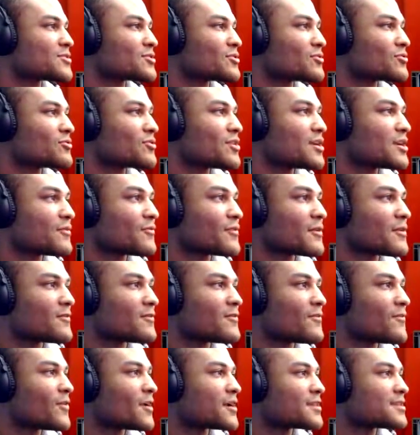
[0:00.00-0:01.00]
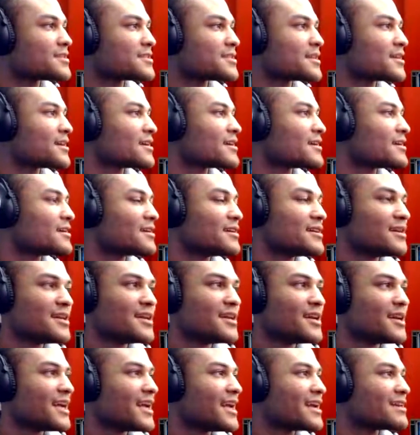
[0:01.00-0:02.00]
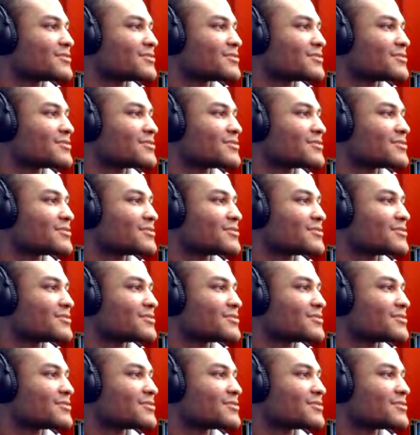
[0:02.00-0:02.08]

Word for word: They've been so creative and fun to